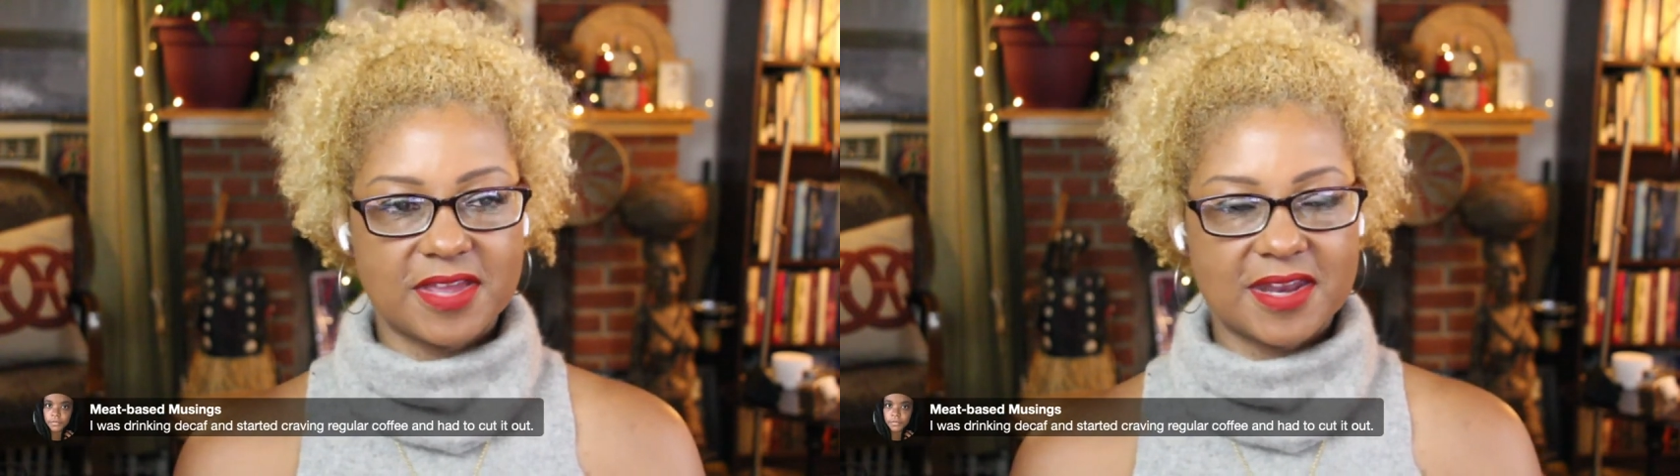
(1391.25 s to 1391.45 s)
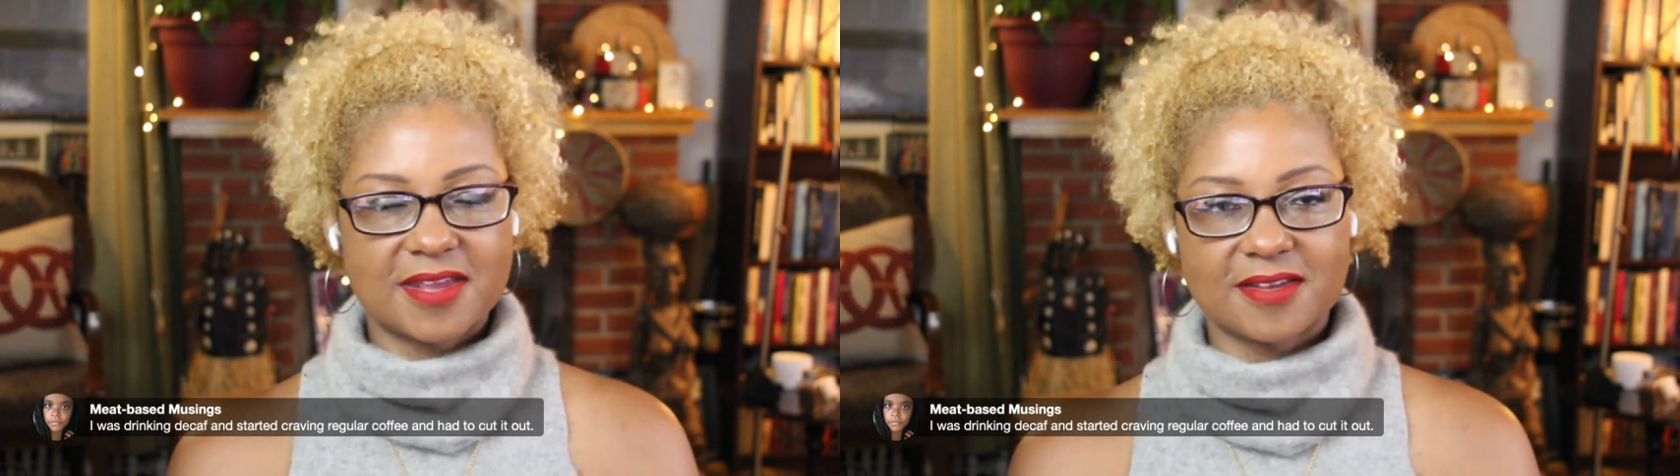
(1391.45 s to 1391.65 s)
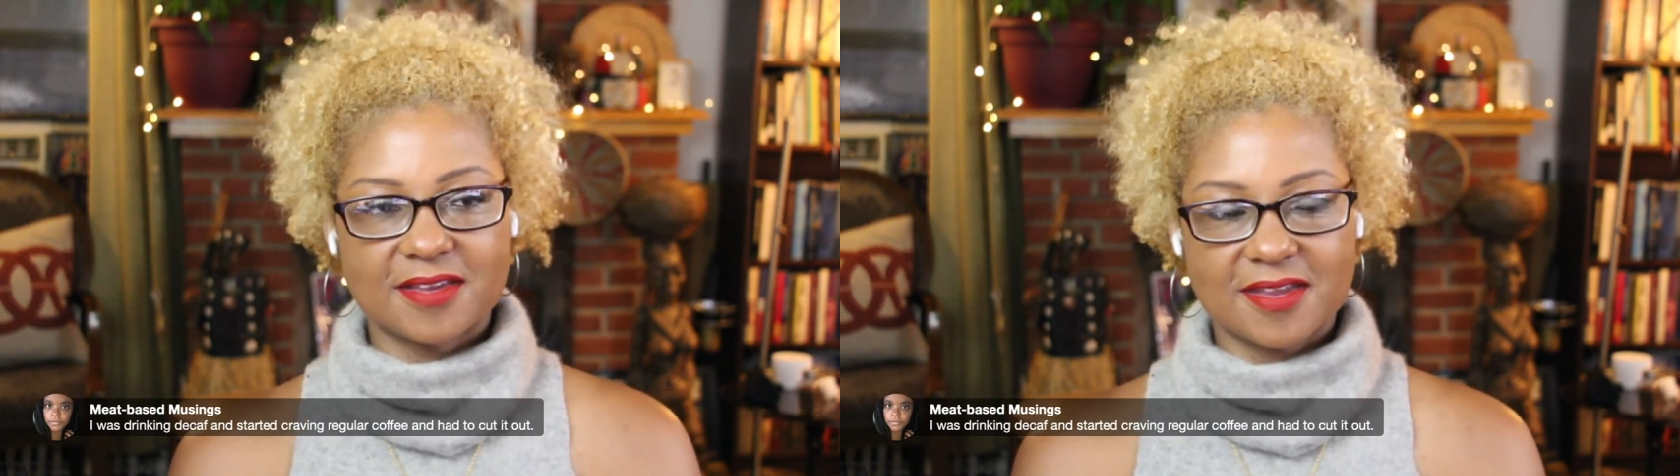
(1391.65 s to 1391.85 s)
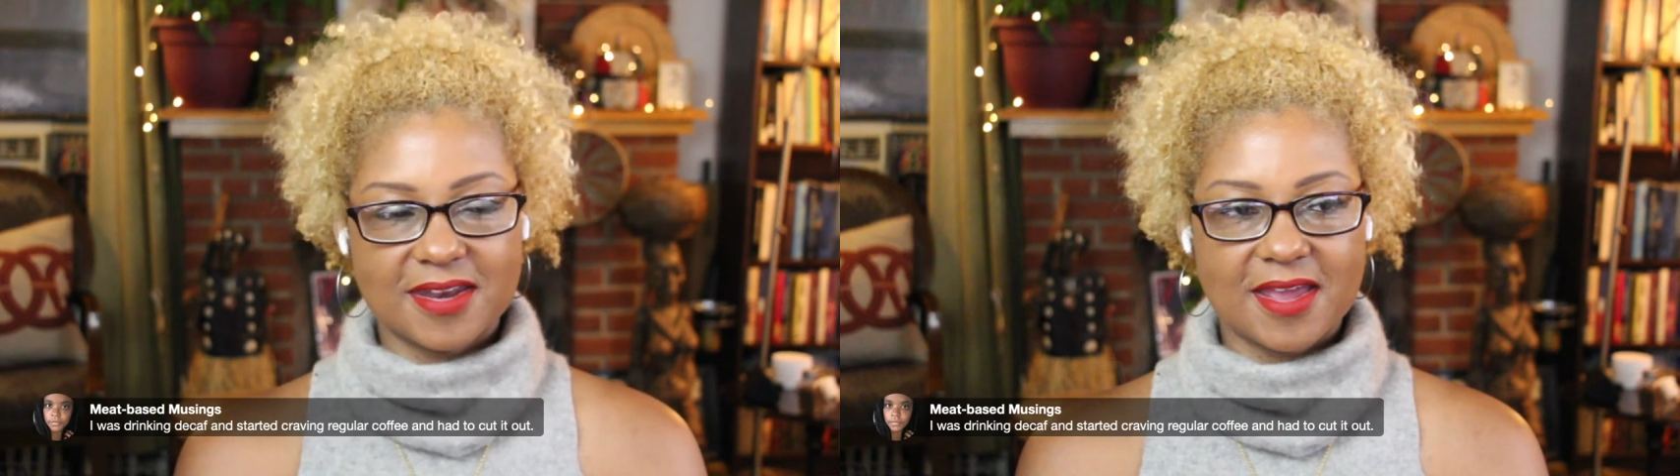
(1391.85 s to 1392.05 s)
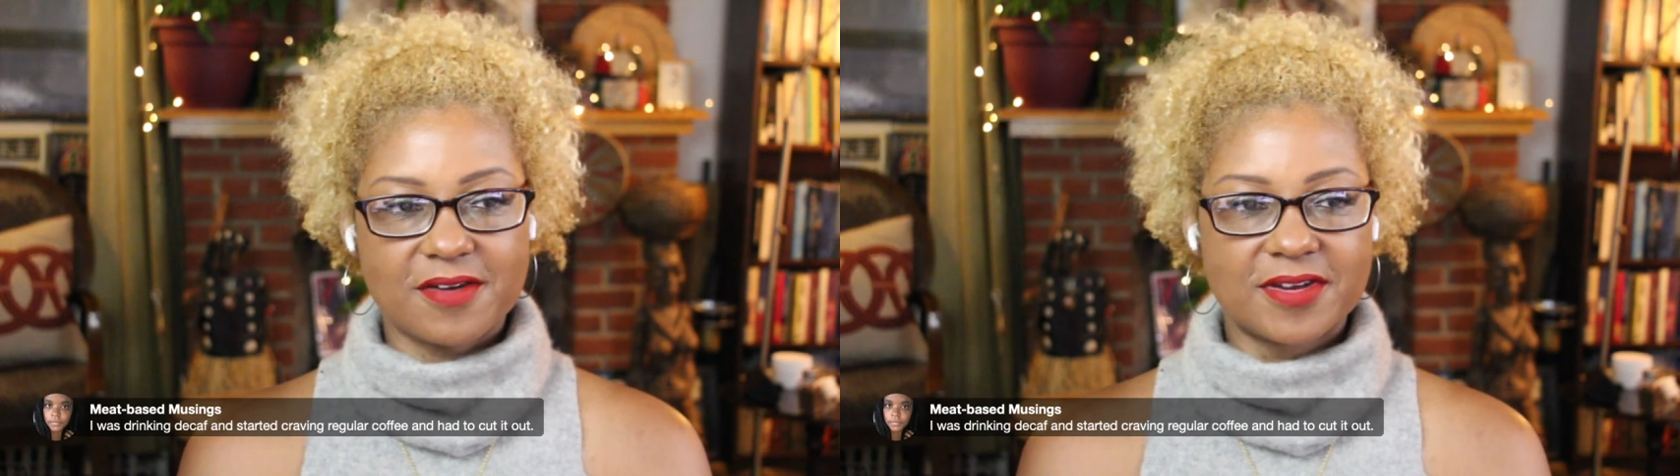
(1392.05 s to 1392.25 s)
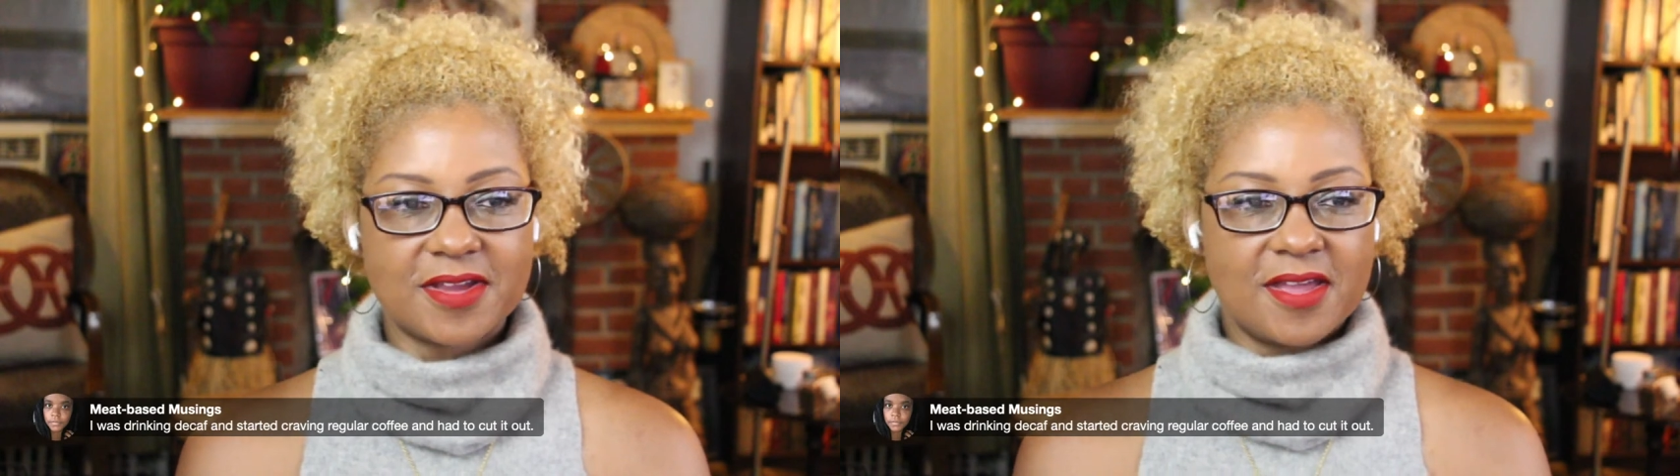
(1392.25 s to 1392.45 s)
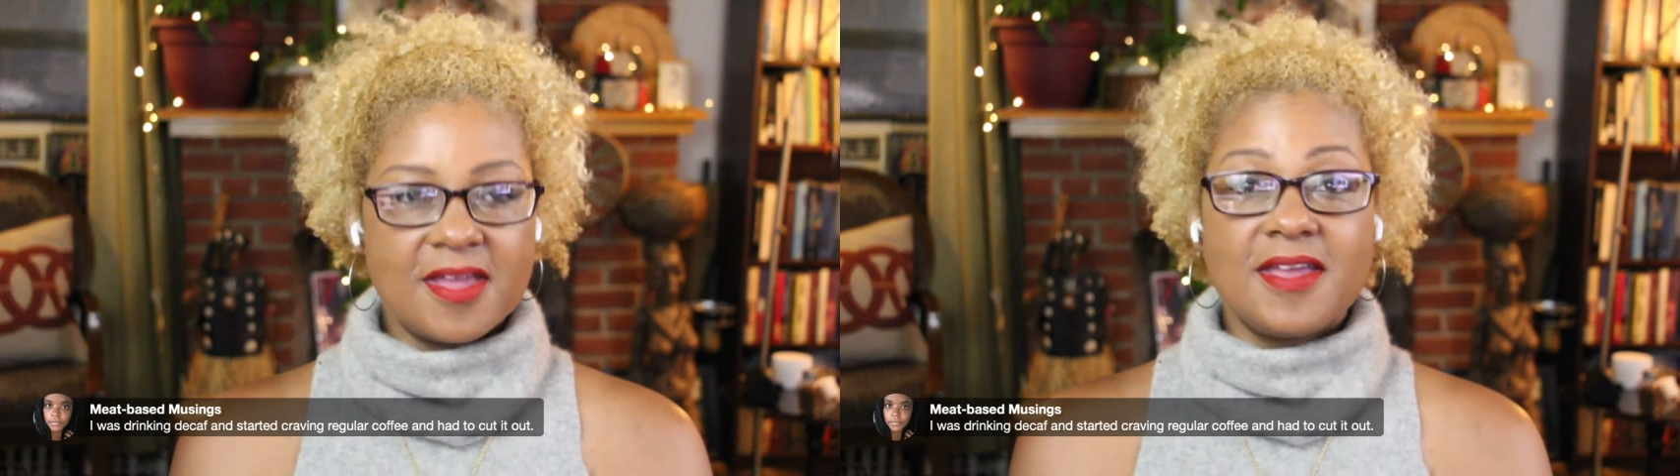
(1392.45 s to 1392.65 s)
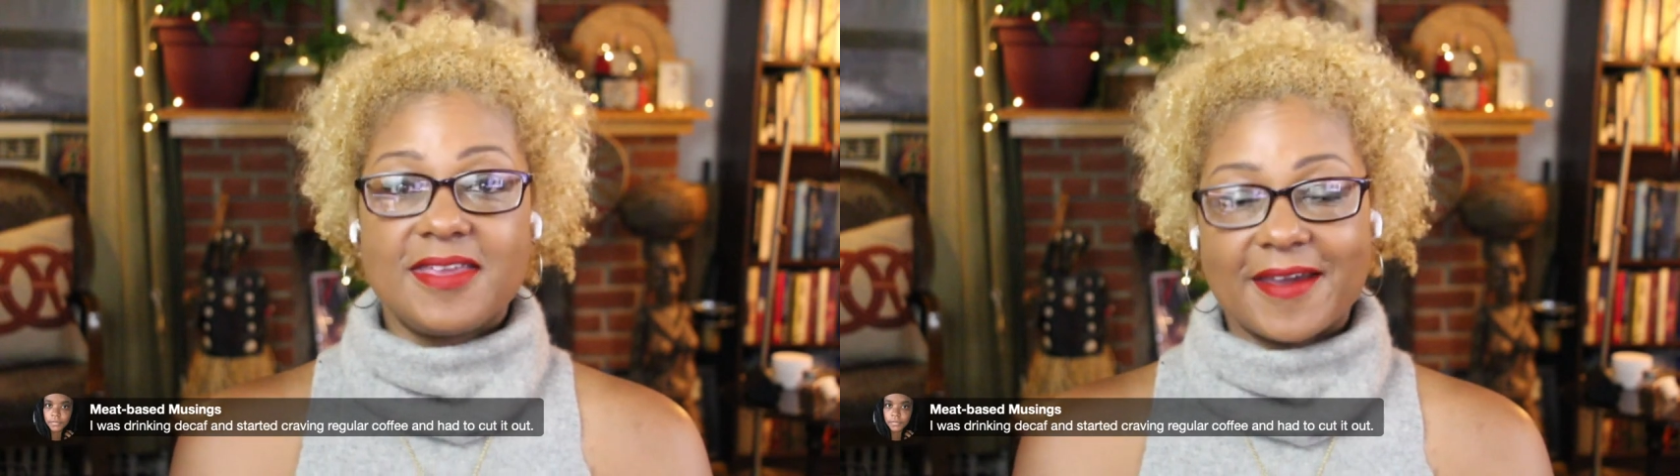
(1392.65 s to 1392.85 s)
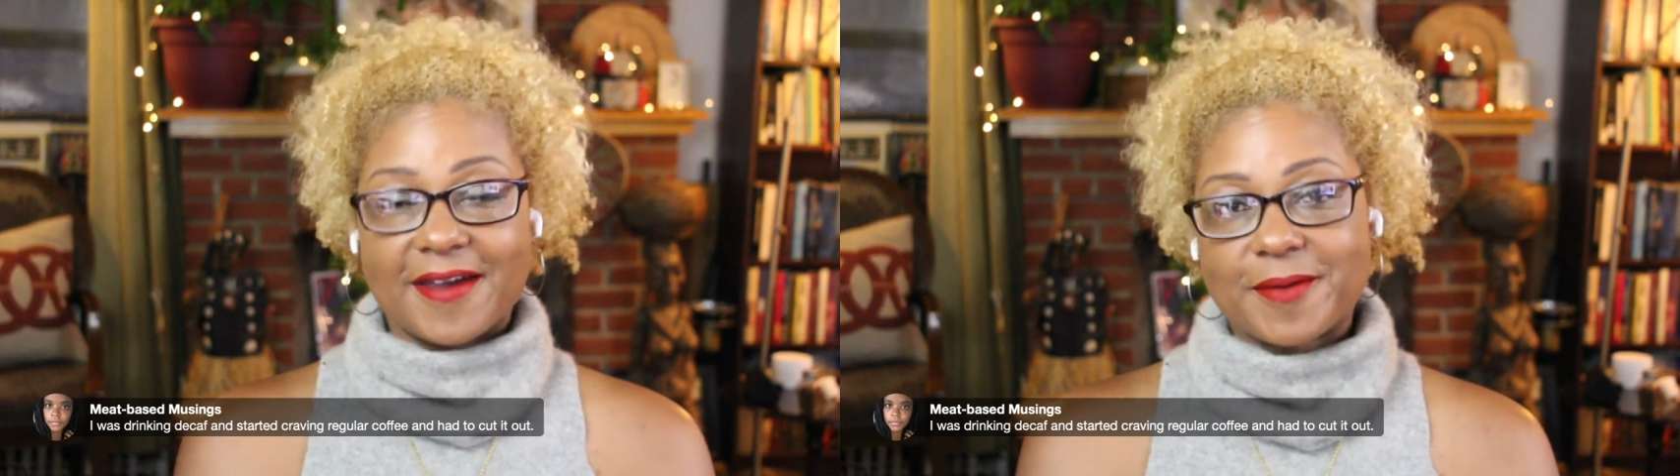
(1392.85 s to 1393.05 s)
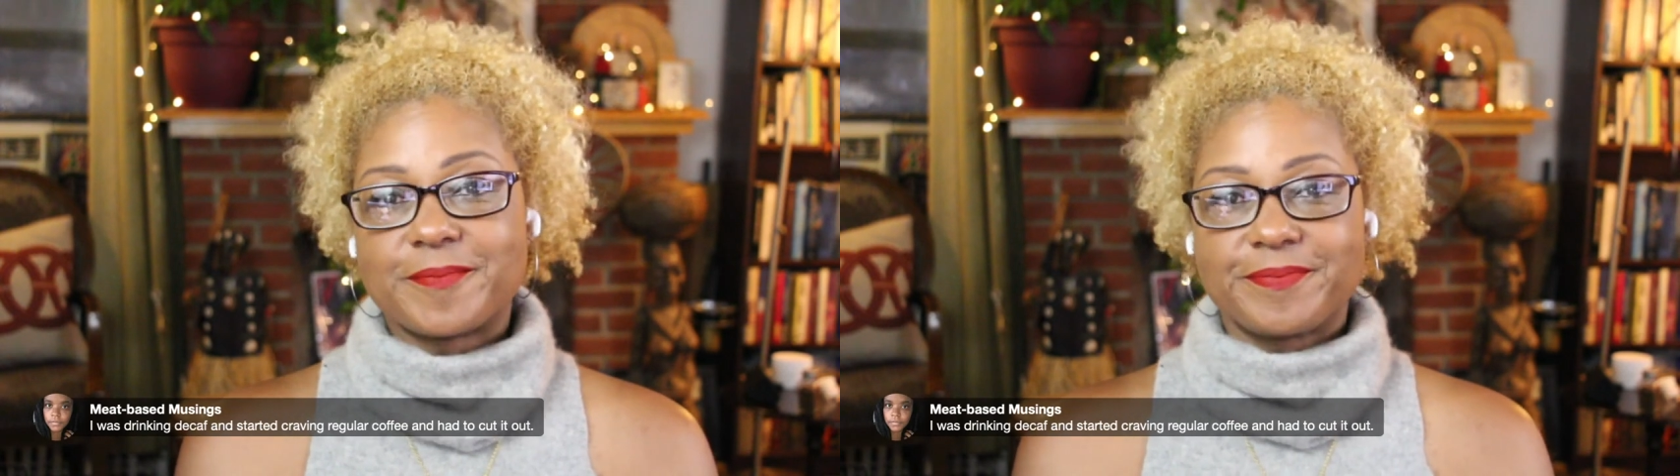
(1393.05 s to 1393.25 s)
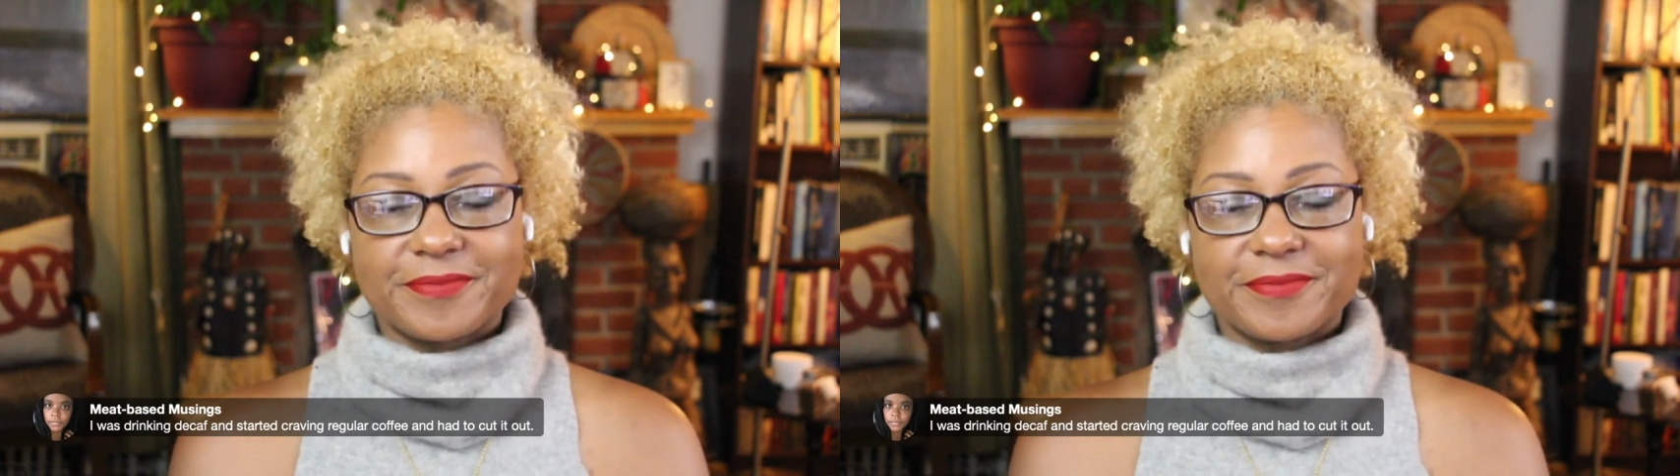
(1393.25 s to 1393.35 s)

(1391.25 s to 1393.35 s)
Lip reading: and had to cut it out. Yeah.